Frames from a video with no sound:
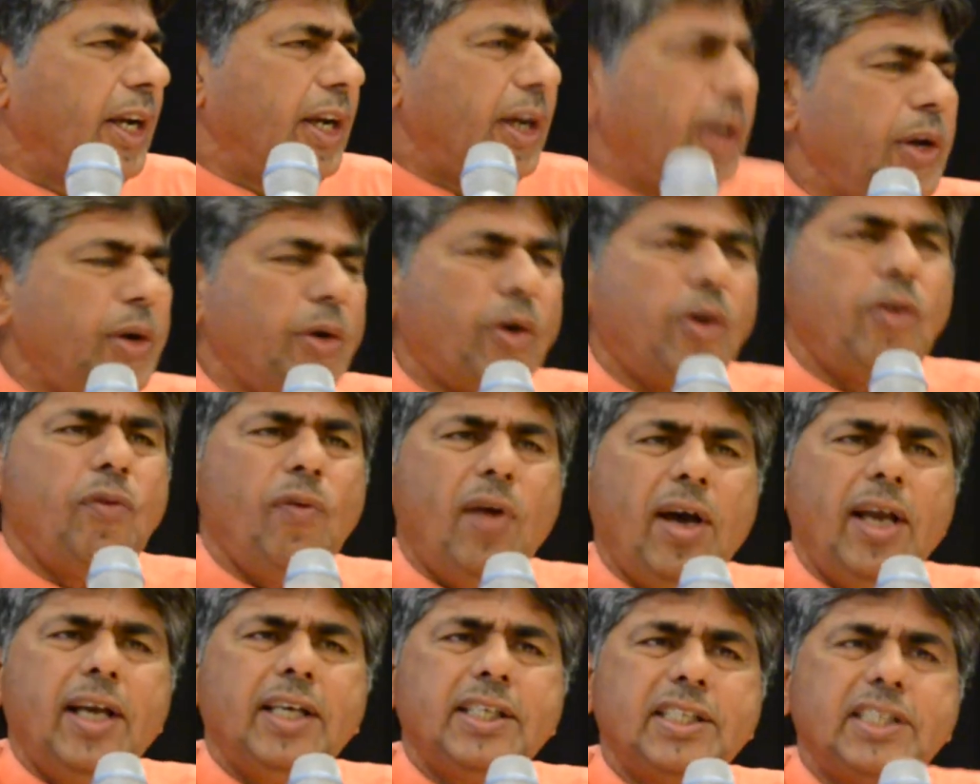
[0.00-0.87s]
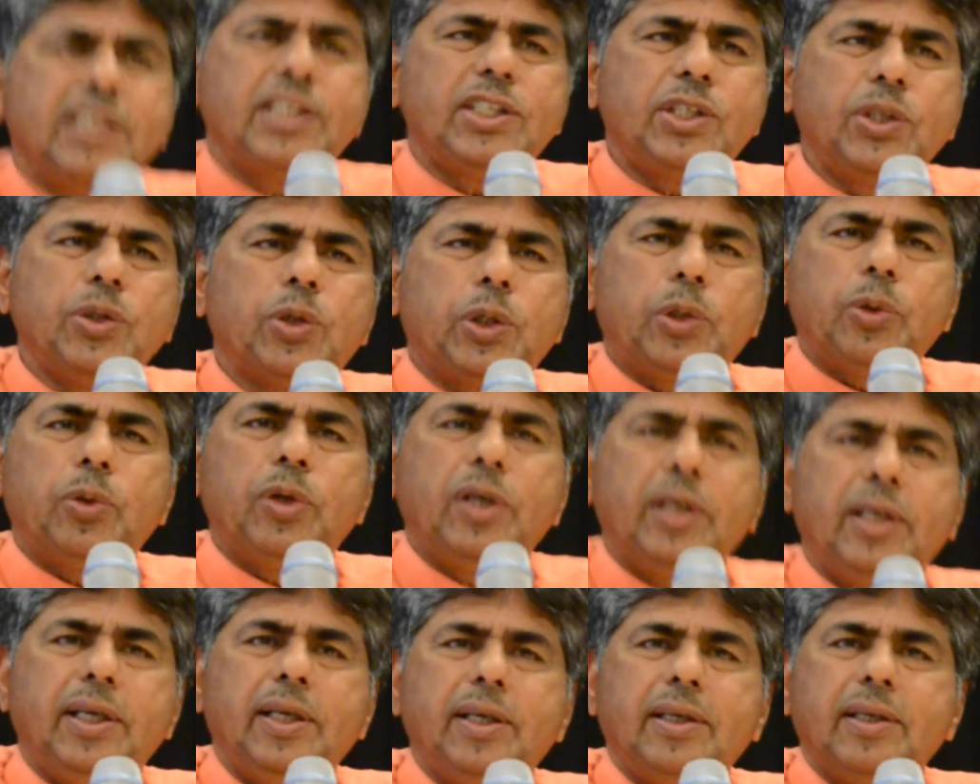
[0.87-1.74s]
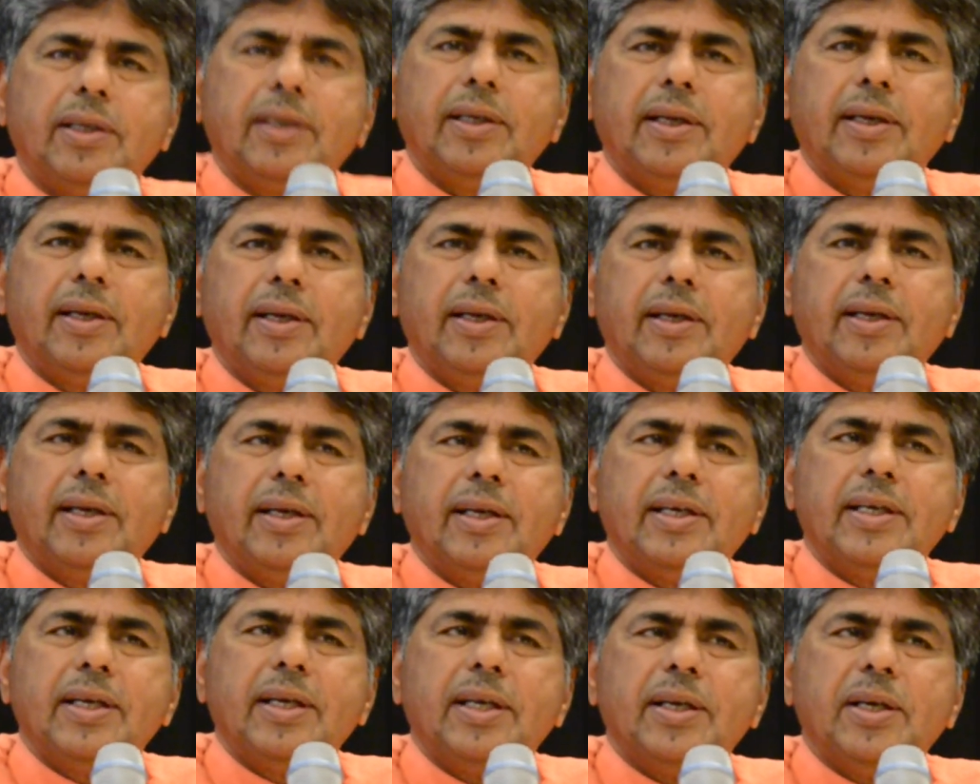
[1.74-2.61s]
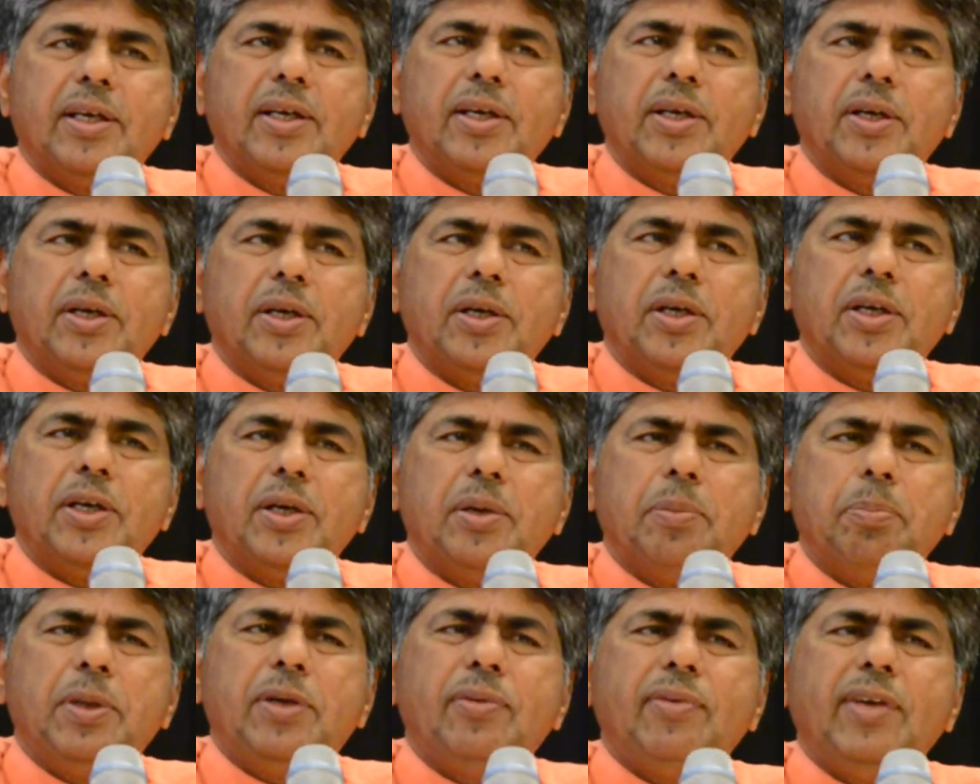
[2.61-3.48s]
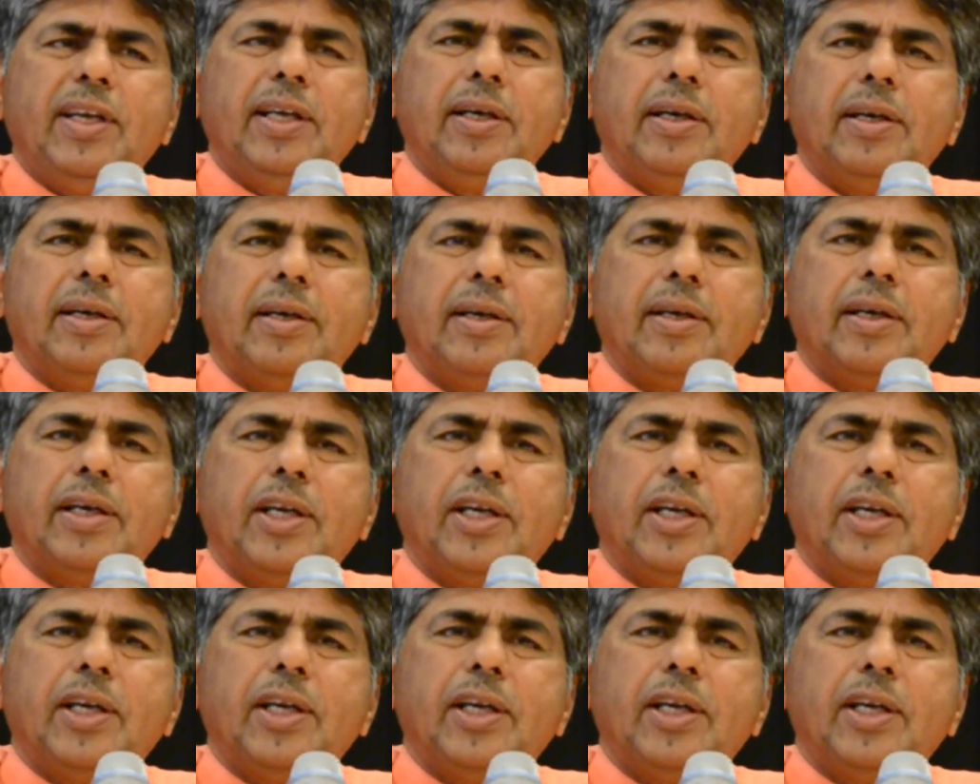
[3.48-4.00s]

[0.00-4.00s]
non-violence is not only between